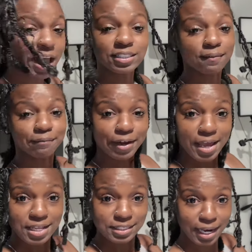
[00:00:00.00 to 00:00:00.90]
I had some
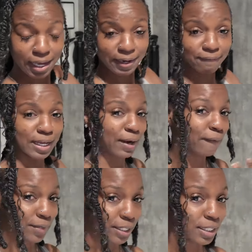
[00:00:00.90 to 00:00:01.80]
friends that I could invite
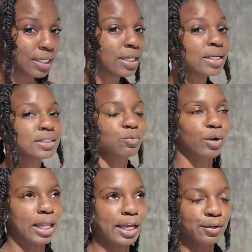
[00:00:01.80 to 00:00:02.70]
over.
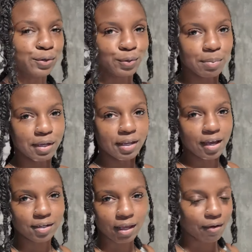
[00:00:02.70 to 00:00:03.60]
Well, I do, but
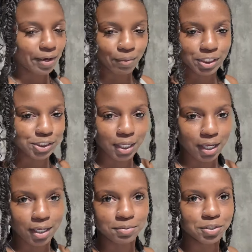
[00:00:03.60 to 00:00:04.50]
they already watching the
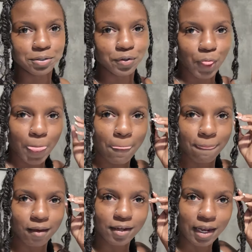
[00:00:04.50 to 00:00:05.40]
game, so
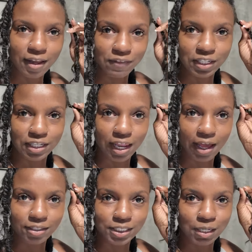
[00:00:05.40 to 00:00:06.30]
they're not gonna leave their
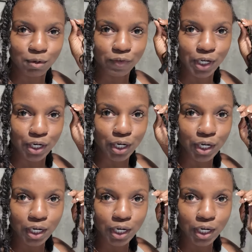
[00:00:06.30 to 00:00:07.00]
house and come over here.